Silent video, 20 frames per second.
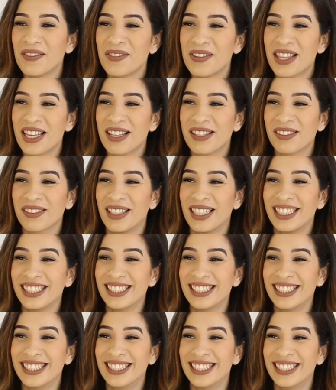with this
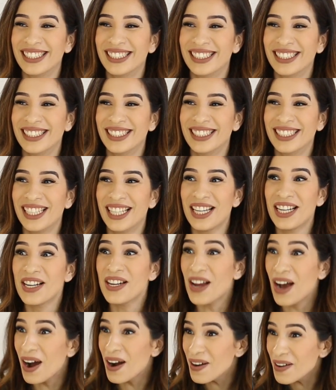one.
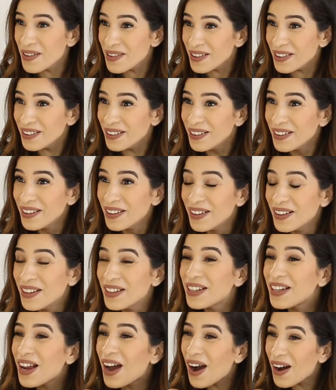No!
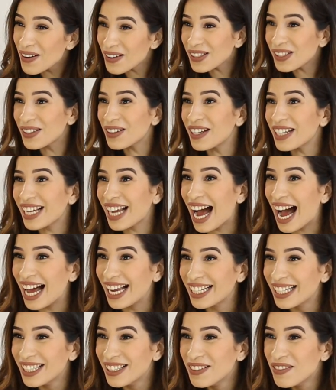No, swear to
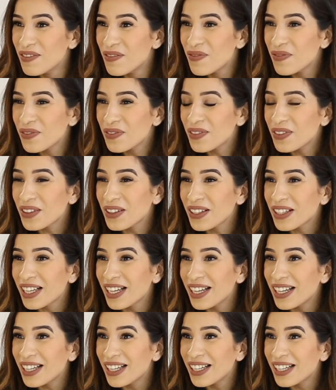God! I
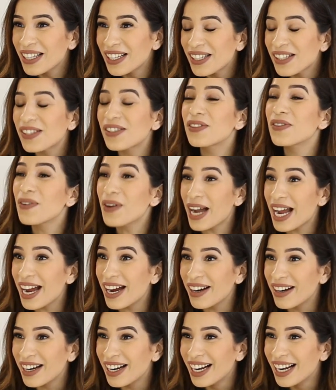swear. Swear.
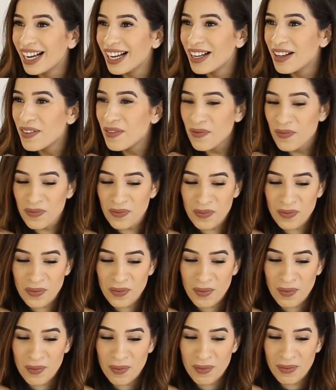That one's
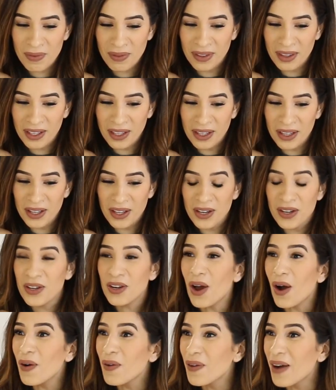lottery.
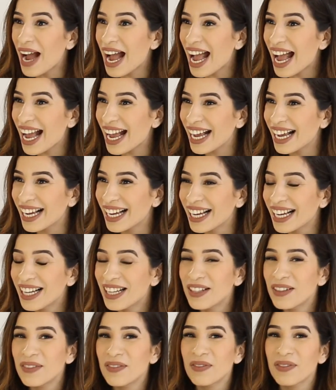No way!
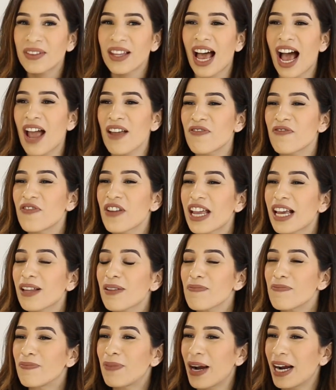I feel
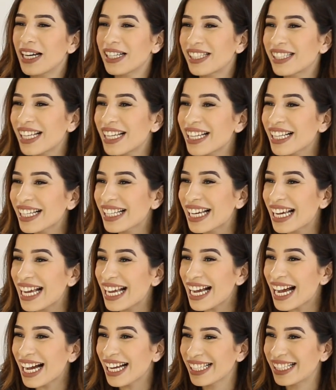
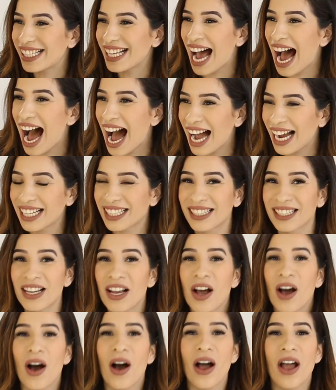personally attacked.
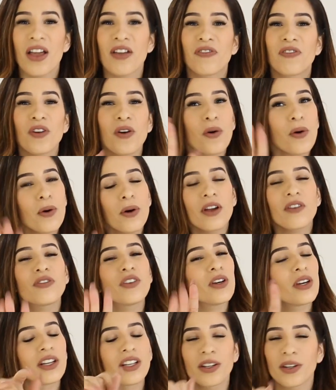If you, if
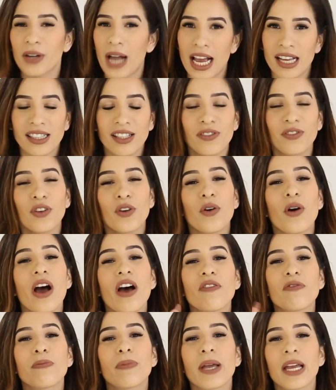you, you guys, if you
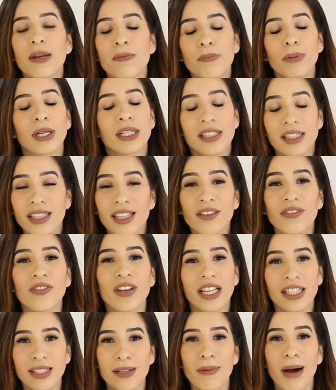have been personally
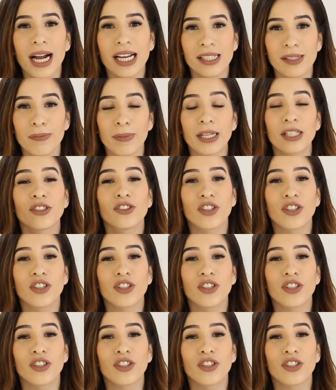victimized by